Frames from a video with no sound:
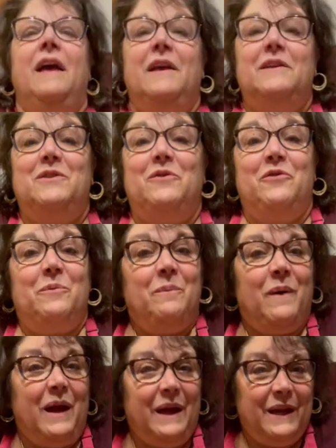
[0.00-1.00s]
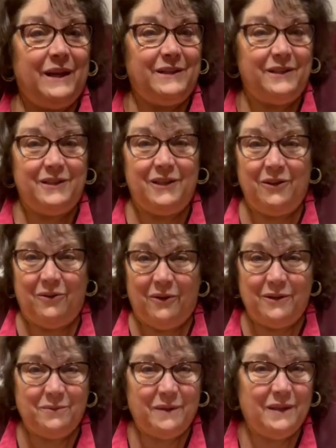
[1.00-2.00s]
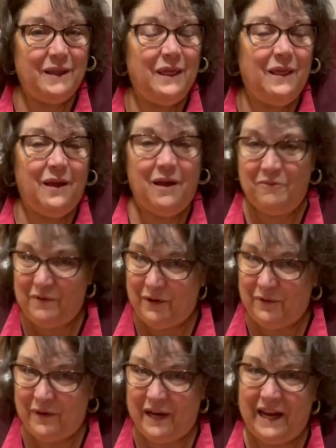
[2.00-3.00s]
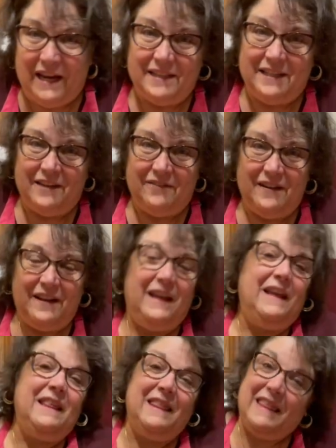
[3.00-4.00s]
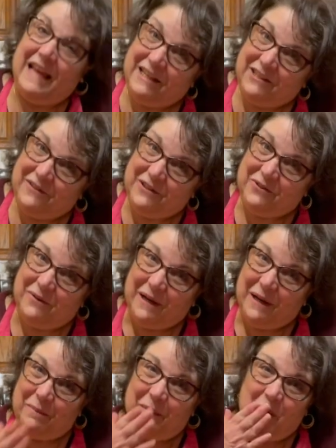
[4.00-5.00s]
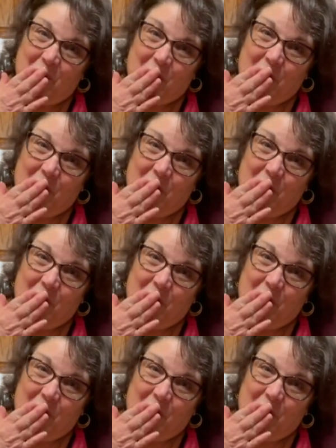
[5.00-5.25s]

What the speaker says: So from my kitchen to yours with love and creativity. Thanks for joining me.